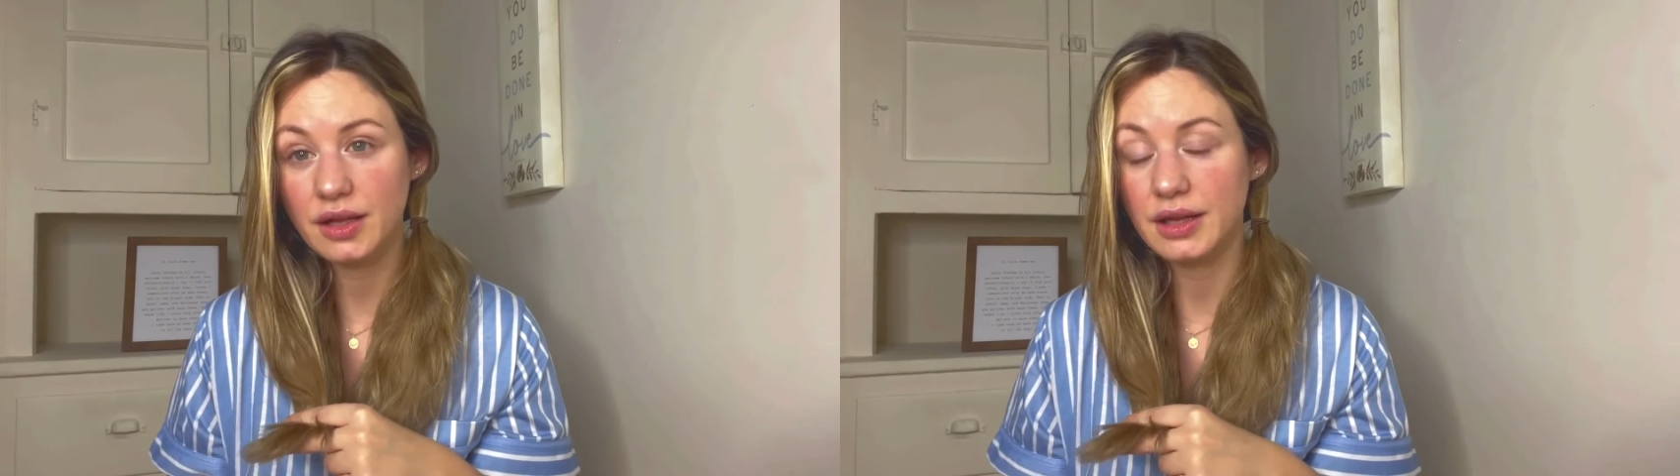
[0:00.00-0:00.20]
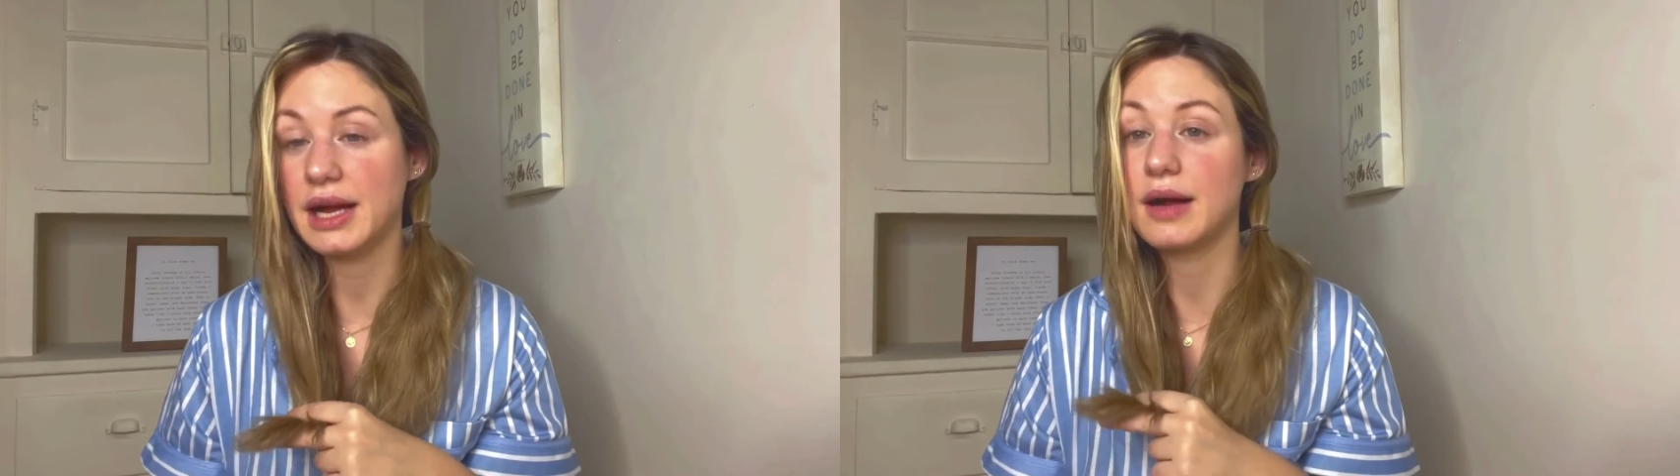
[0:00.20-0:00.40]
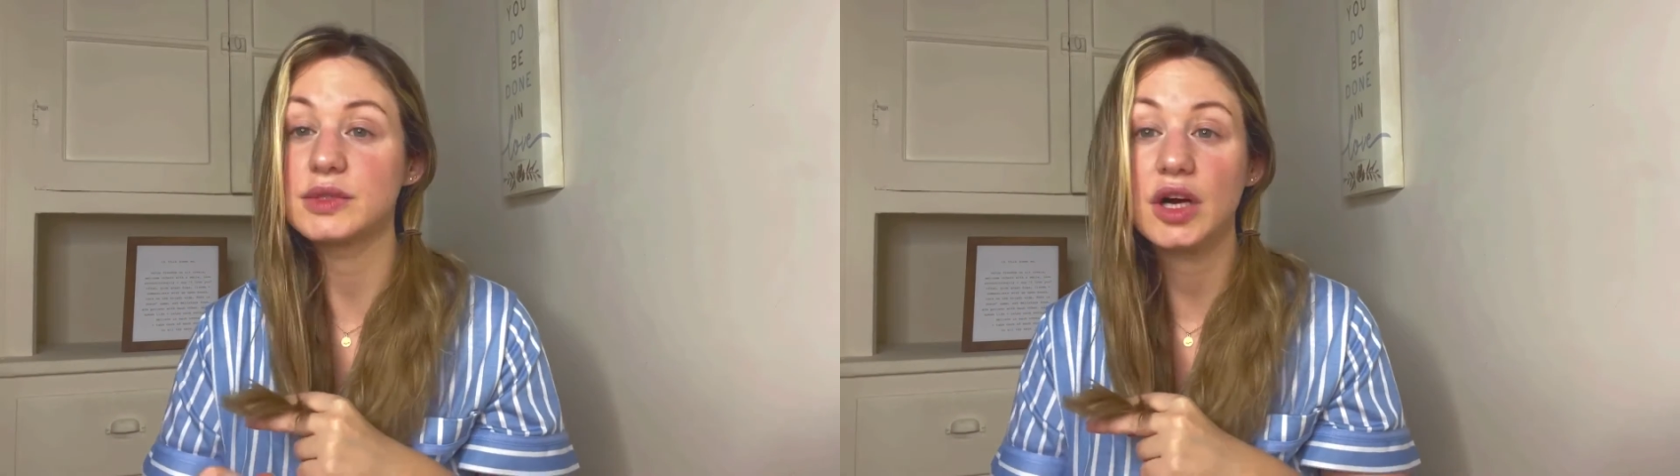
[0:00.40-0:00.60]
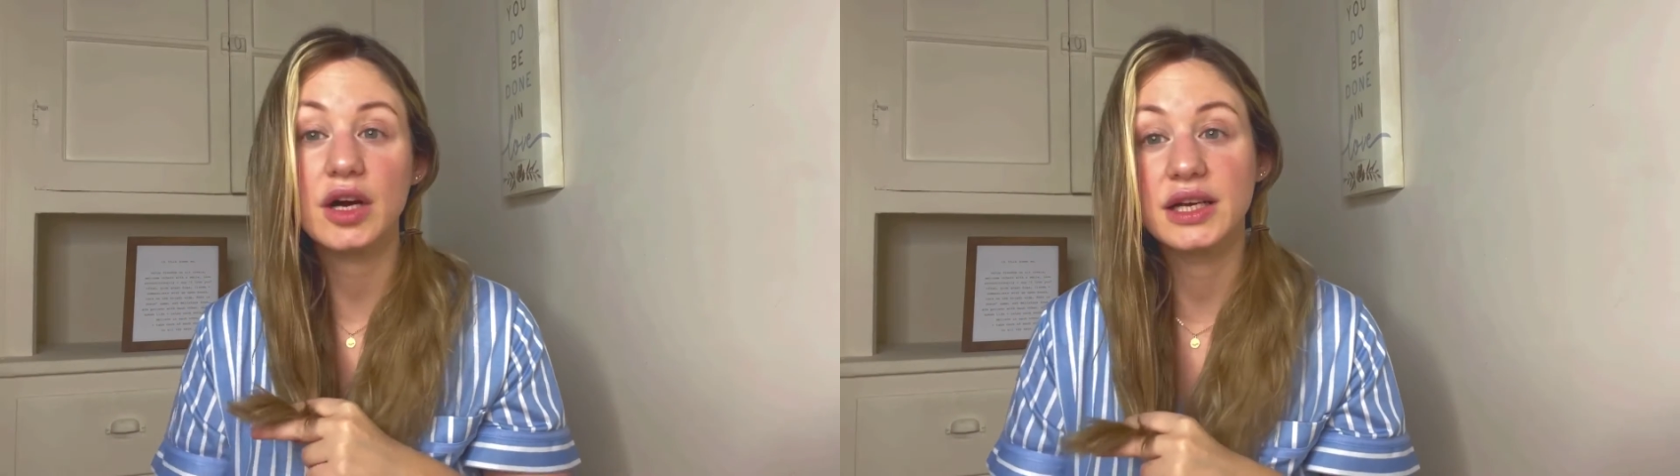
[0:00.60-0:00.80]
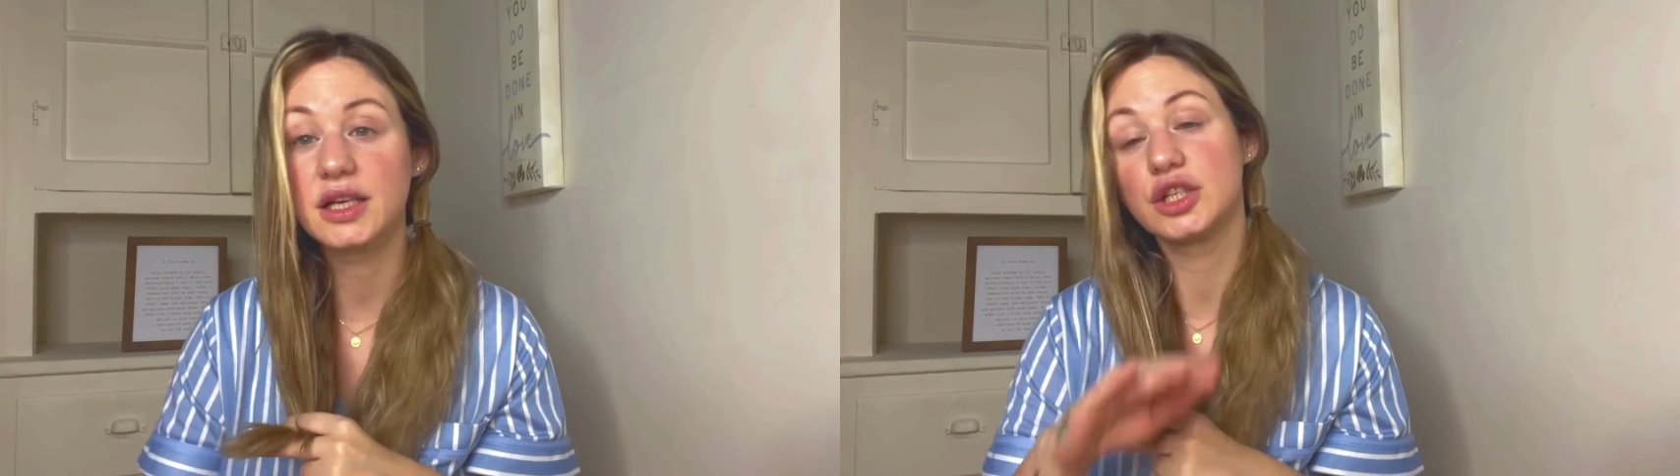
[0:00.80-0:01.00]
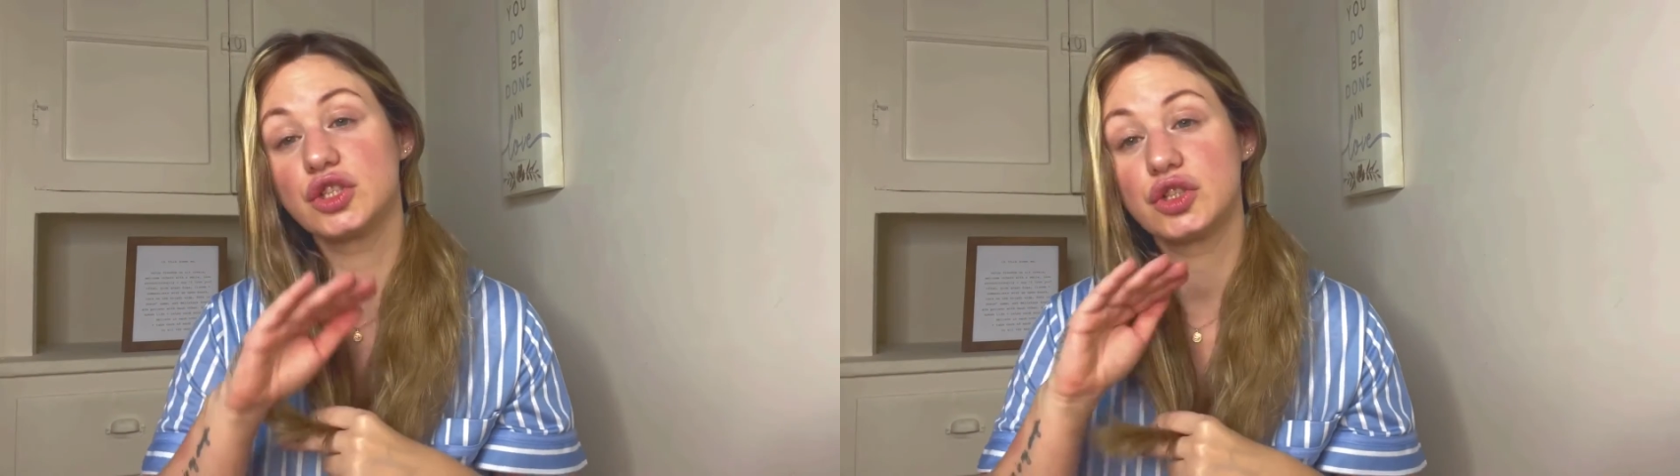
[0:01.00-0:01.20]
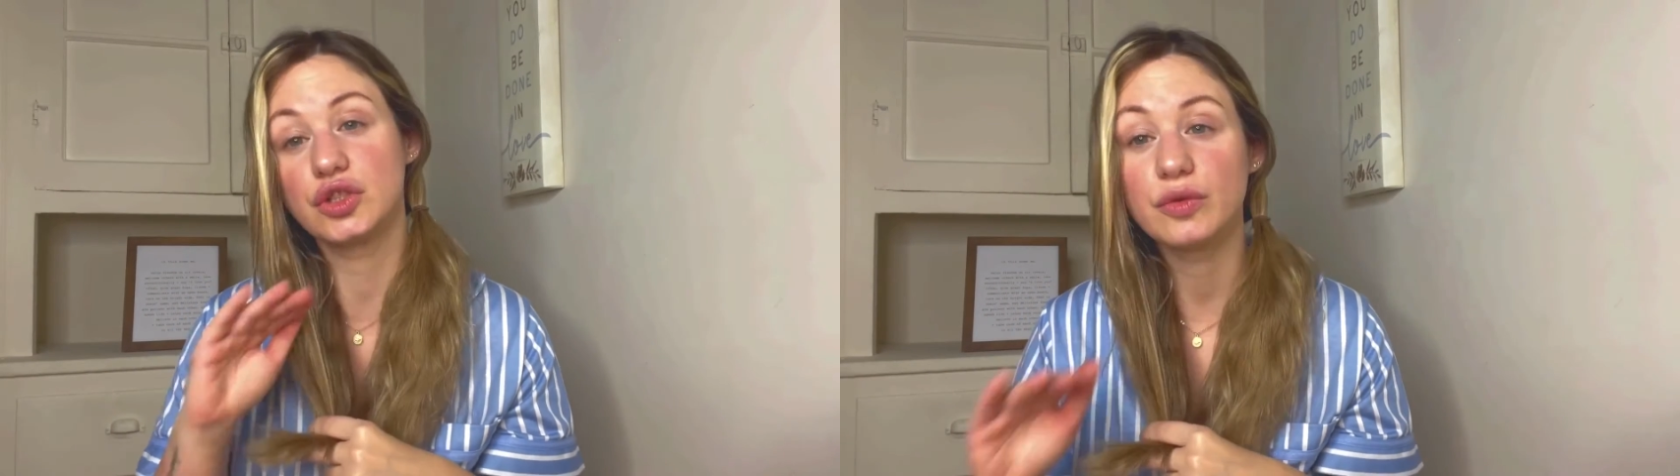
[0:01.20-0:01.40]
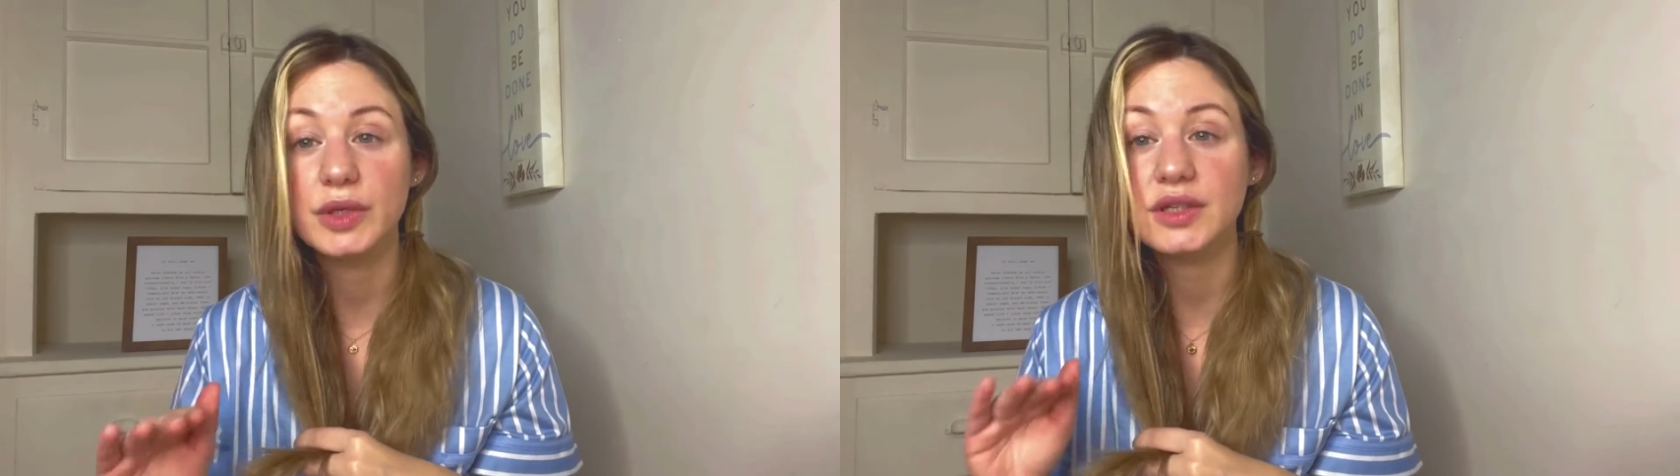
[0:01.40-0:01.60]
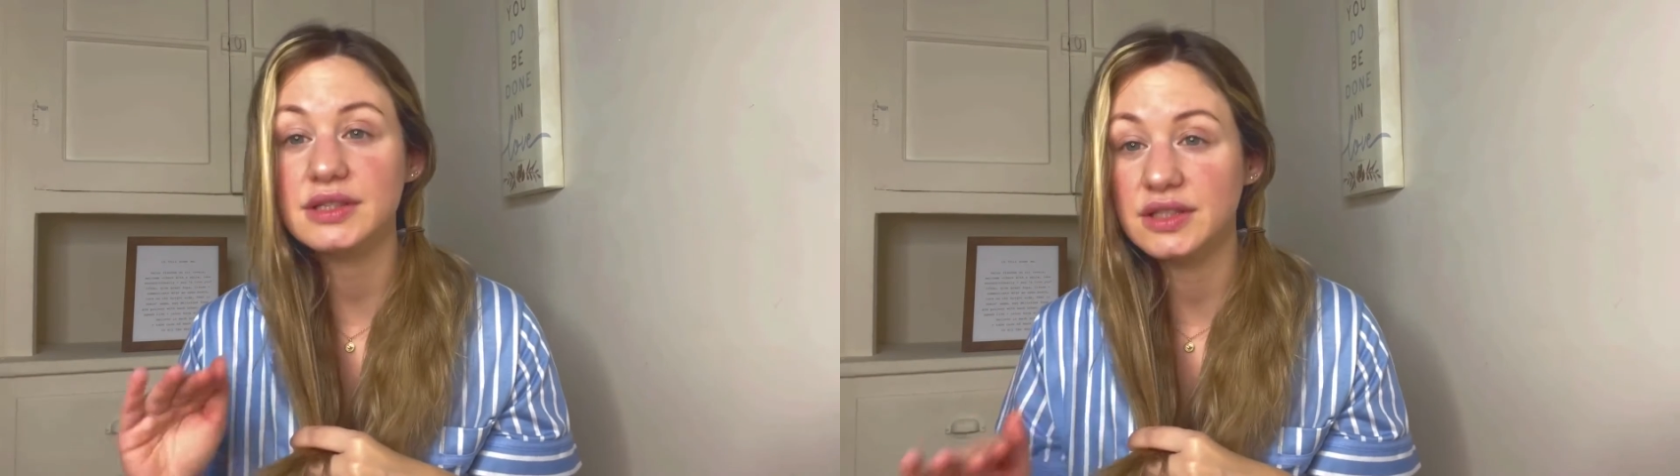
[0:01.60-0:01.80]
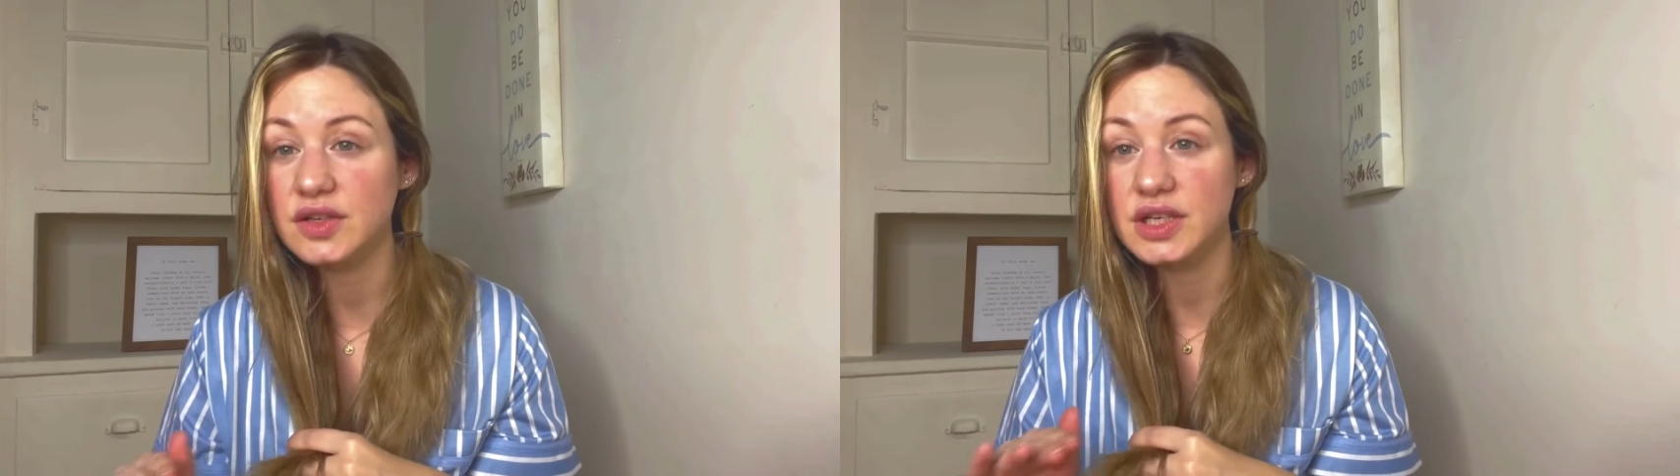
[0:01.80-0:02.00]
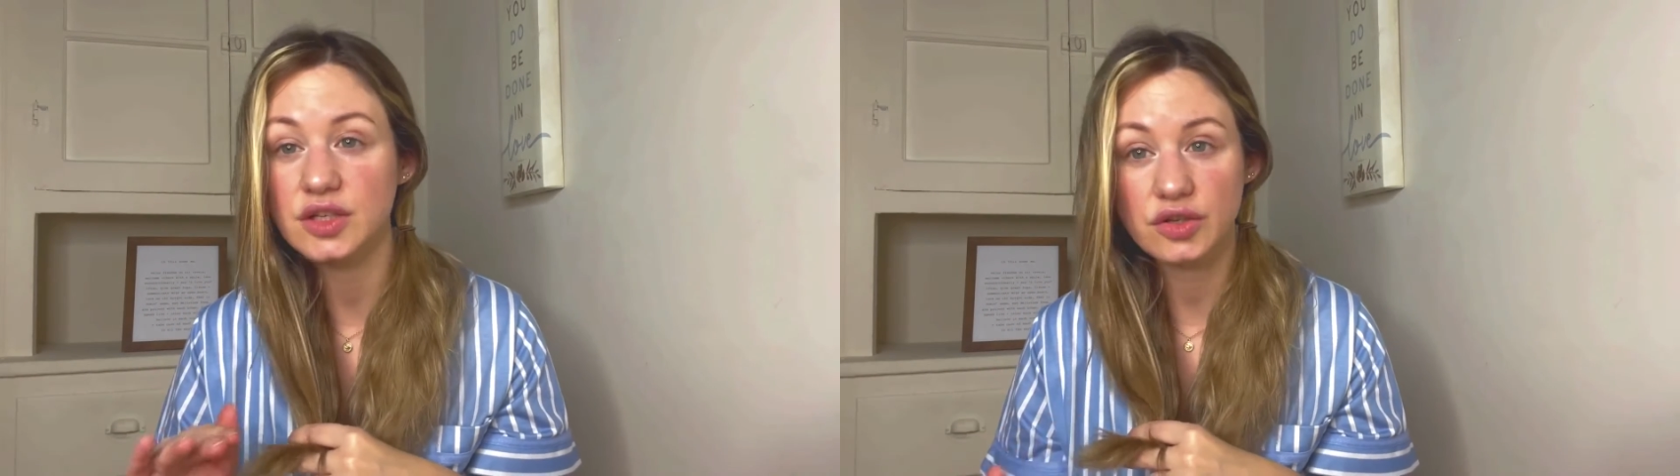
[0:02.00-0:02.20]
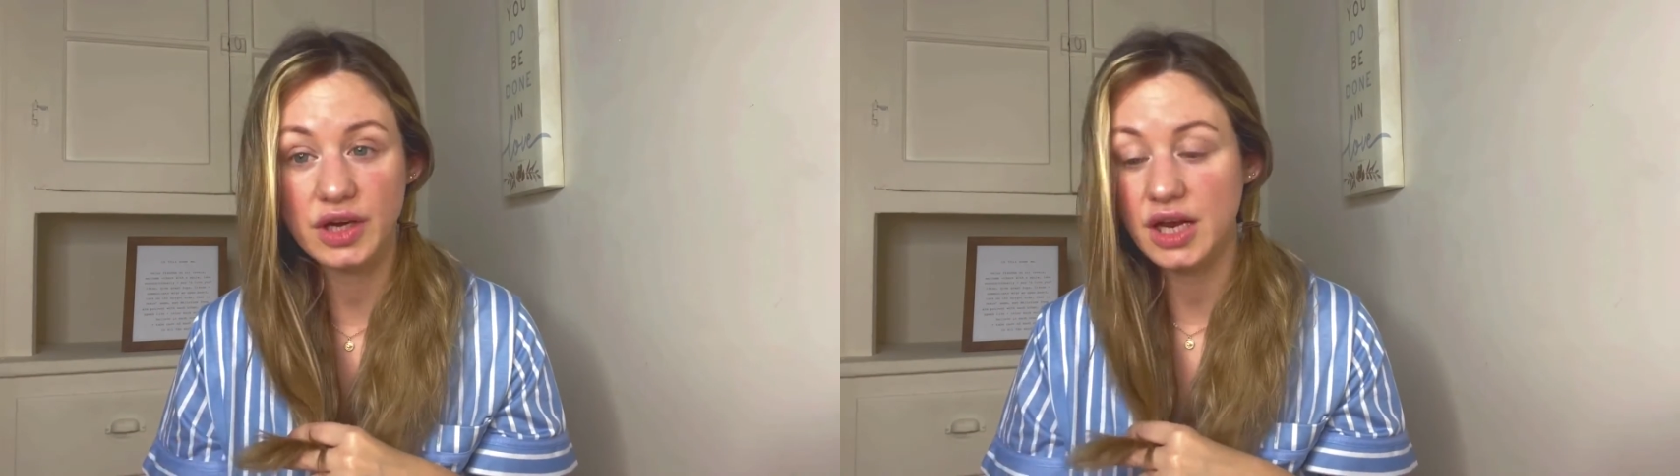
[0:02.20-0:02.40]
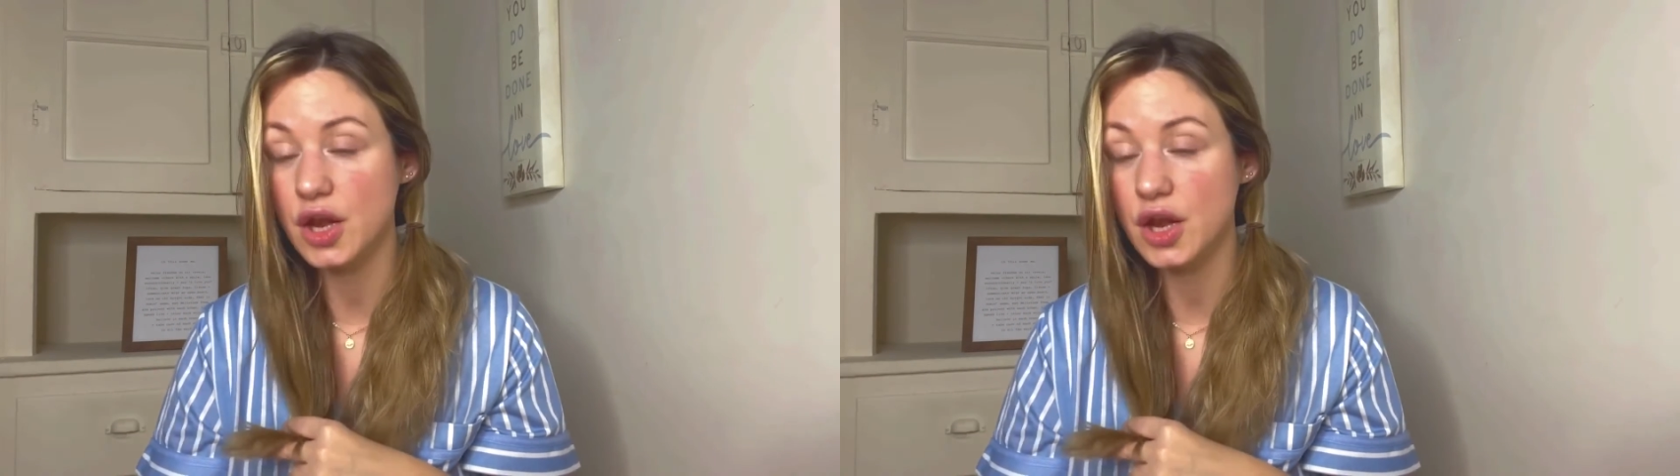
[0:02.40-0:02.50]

like I'm talking super silky straight,